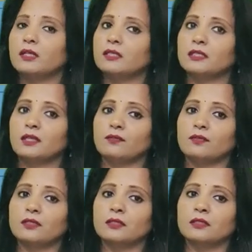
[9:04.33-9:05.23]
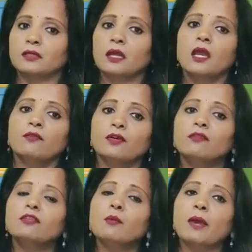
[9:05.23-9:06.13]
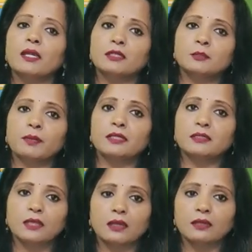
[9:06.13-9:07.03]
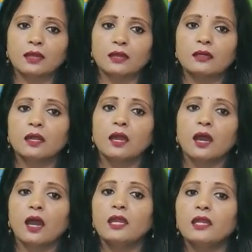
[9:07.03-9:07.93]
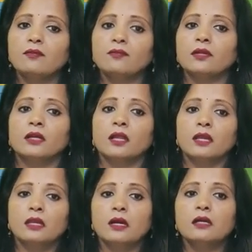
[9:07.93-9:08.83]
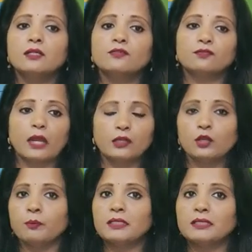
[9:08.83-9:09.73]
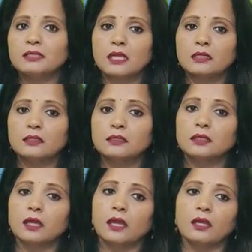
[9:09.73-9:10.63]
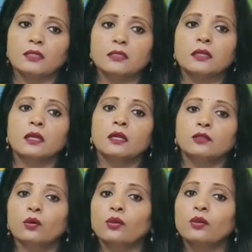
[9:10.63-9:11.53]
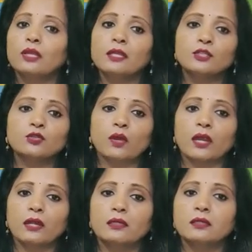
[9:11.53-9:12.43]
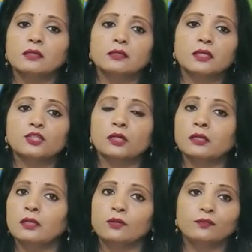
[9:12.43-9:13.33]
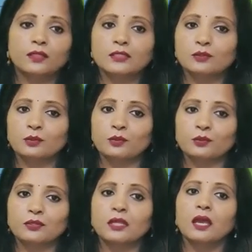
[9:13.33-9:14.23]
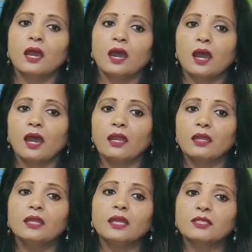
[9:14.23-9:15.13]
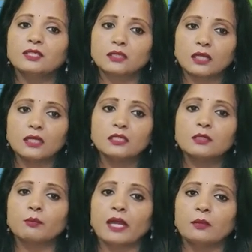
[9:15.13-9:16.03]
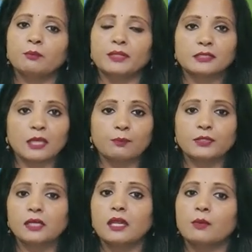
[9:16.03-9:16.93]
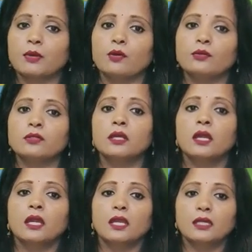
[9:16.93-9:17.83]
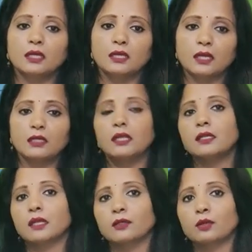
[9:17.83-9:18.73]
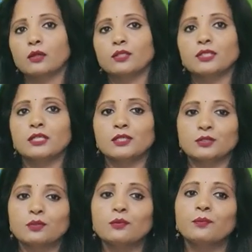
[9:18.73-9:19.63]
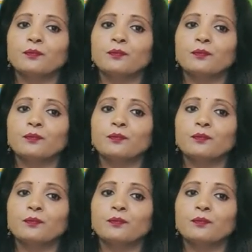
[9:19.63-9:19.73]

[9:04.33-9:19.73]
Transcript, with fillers: we received. One of the participants said that I have learned valuable skills and thoroughly enjoyed the journey of this course. I, it has changed my perception about integrating technology into